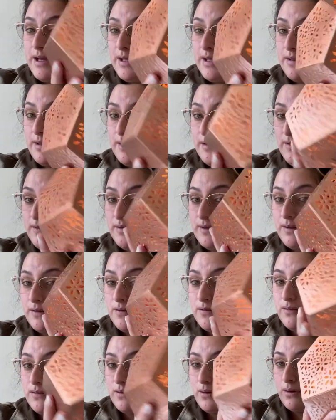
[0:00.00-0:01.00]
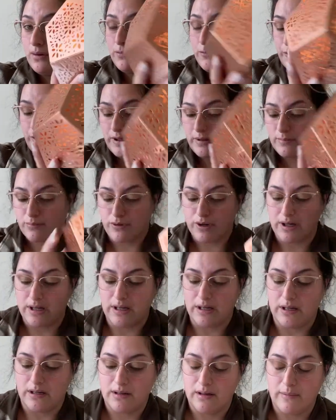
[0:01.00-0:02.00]
this is so freaking pretty.
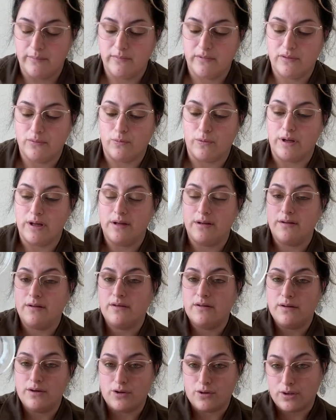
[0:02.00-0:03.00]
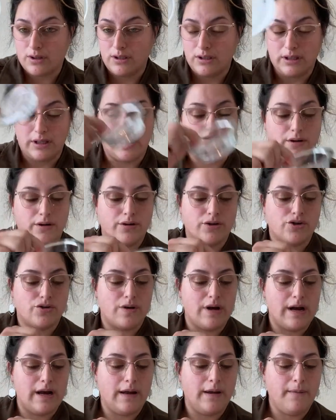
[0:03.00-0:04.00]
And it comes with your clear
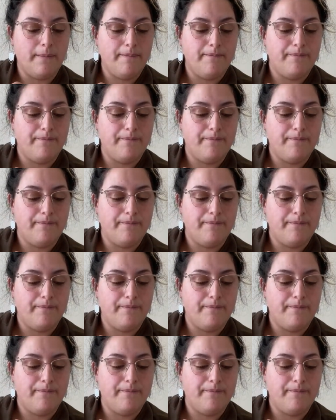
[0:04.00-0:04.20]
tray,